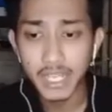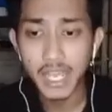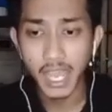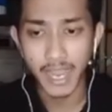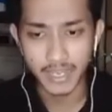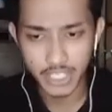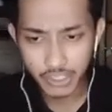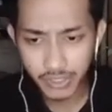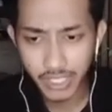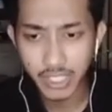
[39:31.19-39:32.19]
and ensure
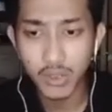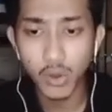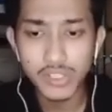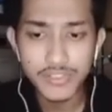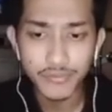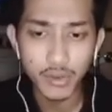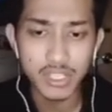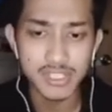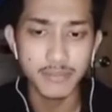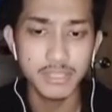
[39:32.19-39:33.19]
that the goals for
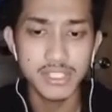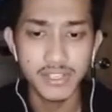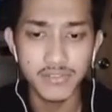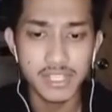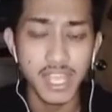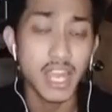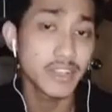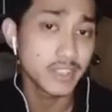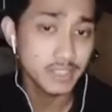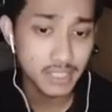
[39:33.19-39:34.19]
customer service are
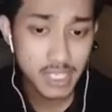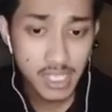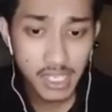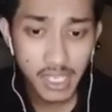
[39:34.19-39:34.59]
regularly